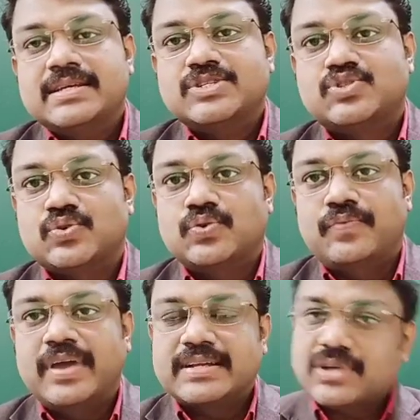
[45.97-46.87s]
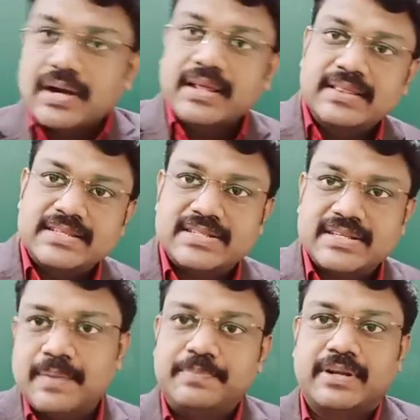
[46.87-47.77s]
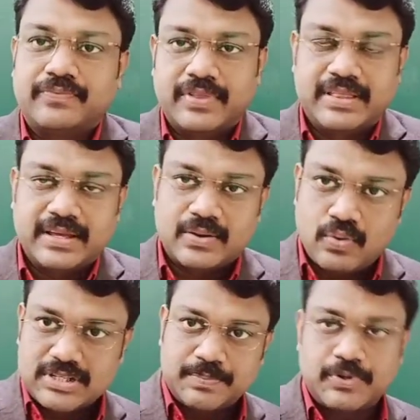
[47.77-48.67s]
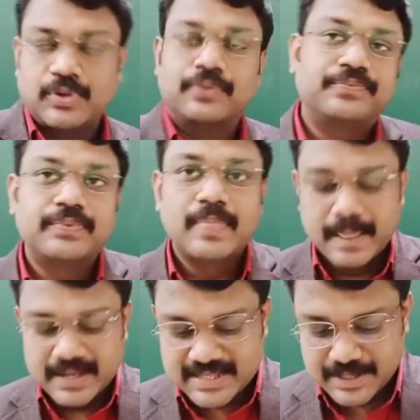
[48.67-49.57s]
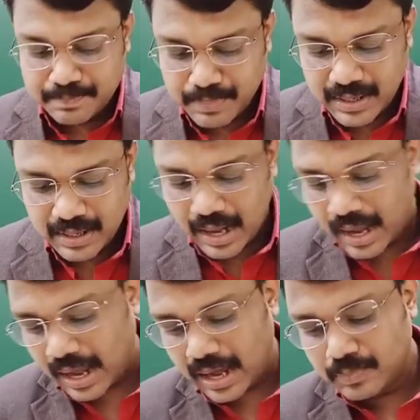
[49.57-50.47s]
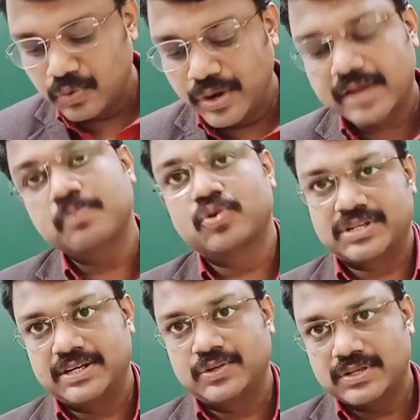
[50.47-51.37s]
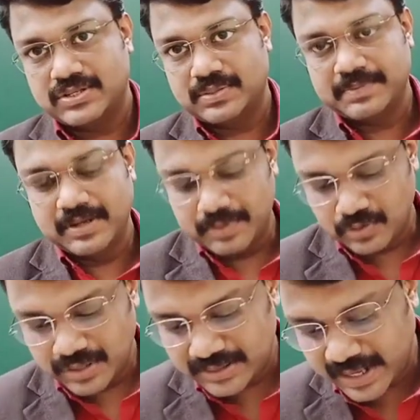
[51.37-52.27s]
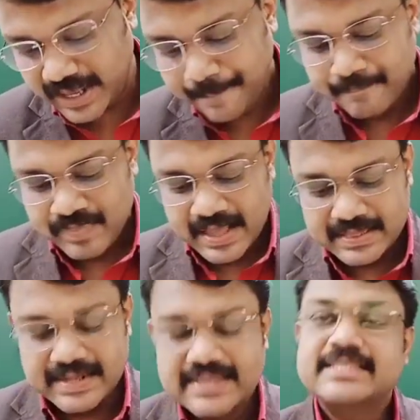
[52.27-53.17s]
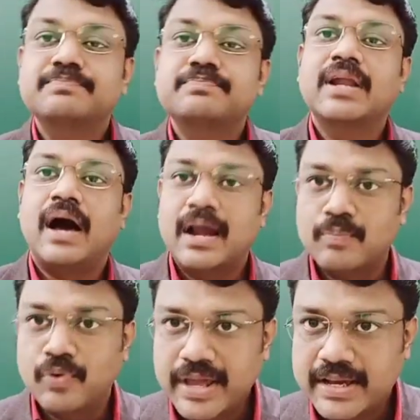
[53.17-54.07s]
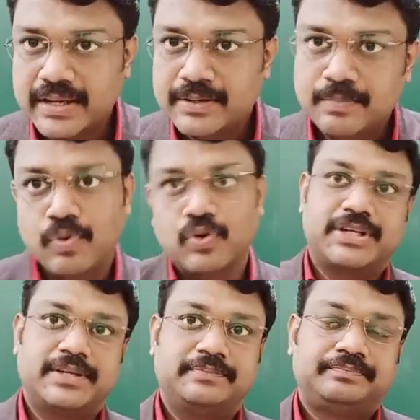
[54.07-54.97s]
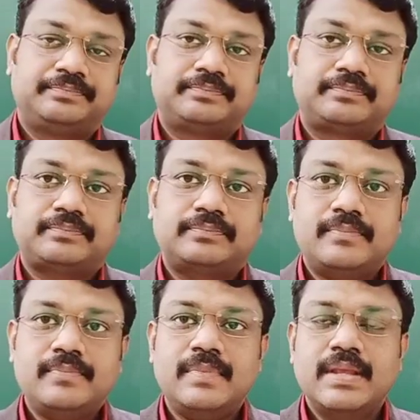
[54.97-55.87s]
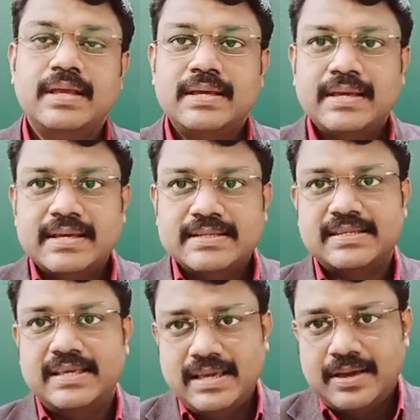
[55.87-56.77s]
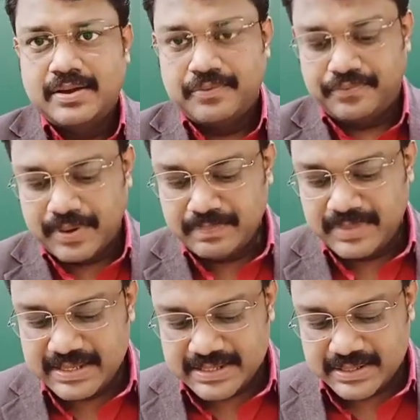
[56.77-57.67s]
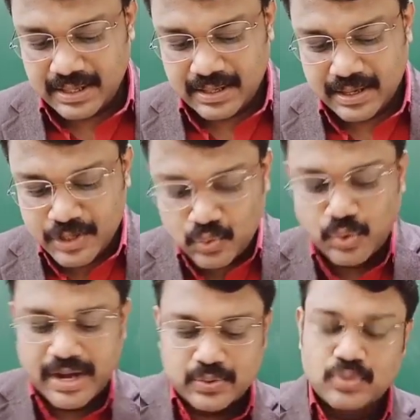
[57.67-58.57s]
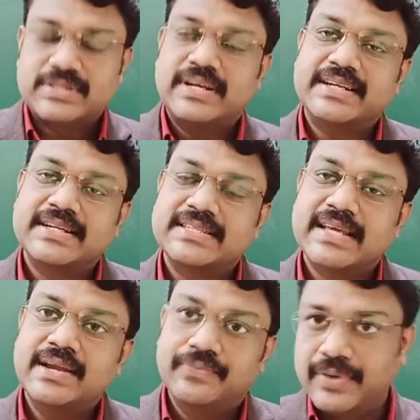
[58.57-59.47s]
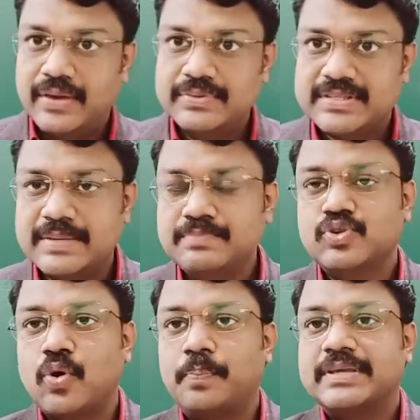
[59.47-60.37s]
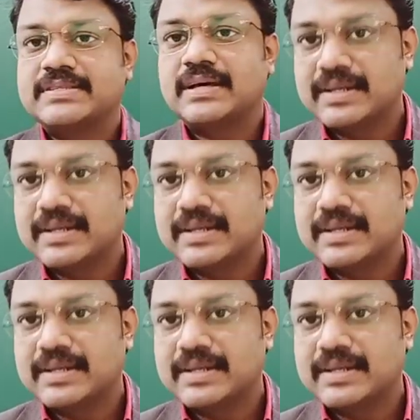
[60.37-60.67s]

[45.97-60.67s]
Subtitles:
So we are starting this chapter with the concept of simple harmonic motion. Your chapter number 23, that is simple harmonic motion. See, from this unit, oscillations and waves, some topics are